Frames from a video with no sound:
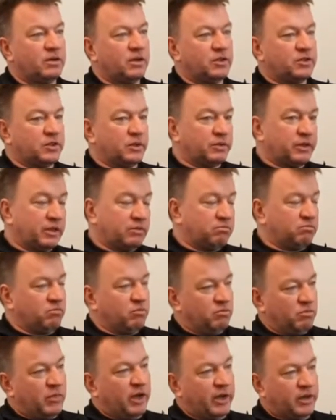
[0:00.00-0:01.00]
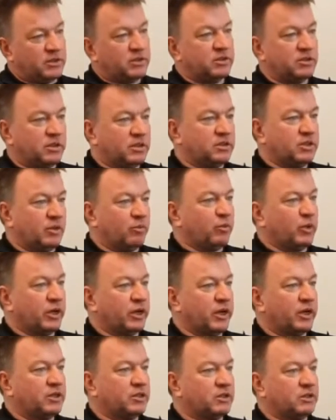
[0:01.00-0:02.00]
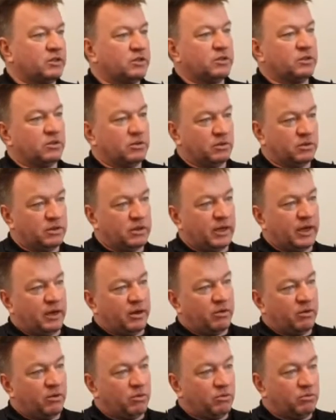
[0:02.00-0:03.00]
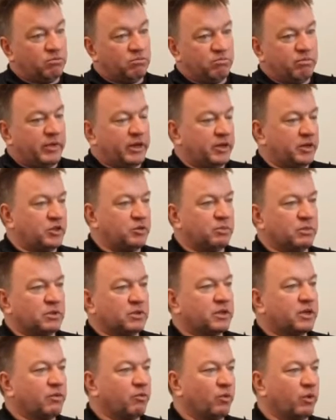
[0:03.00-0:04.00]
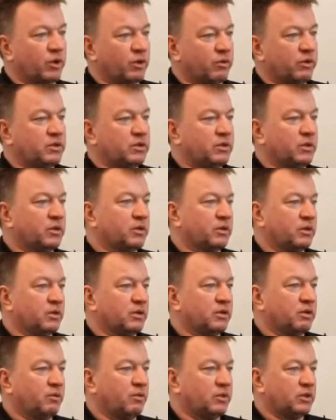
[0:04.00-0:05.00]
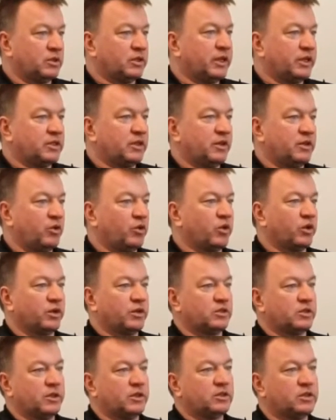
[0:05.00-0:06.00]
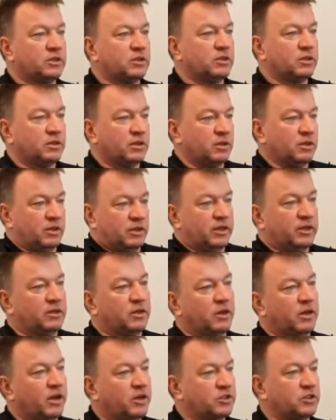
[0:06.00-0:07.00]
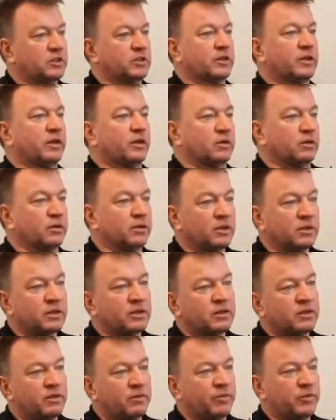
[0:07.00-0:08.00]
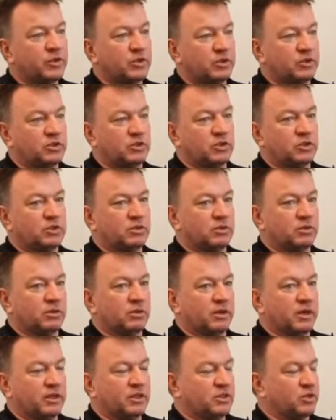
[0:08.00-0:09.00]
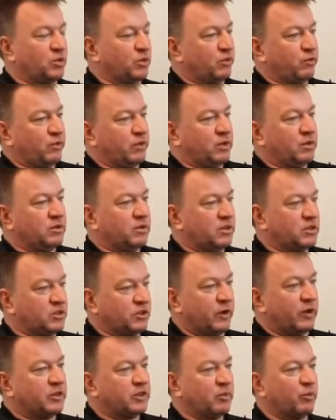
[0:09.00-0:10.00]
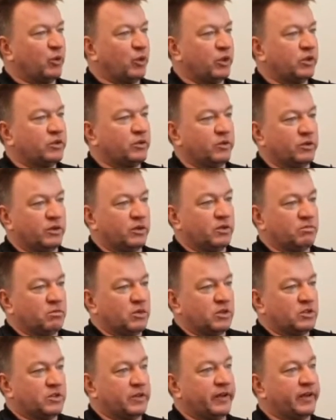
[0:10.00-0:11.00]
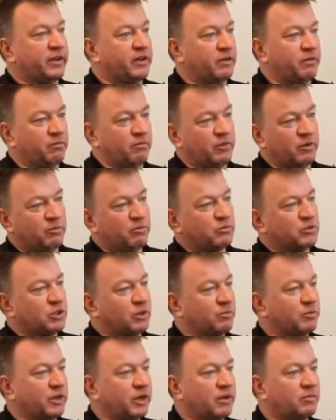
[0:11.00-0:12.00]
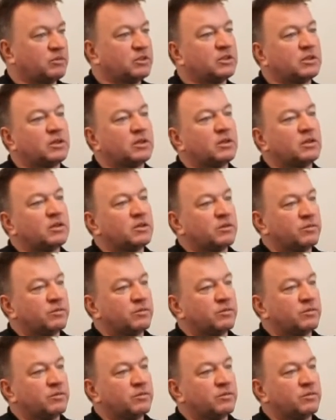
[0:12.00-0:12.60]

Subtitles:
And so that has its implications on how management can work with the data in the organization in a larger scale. So it's sort of a starting point or a stick sometimes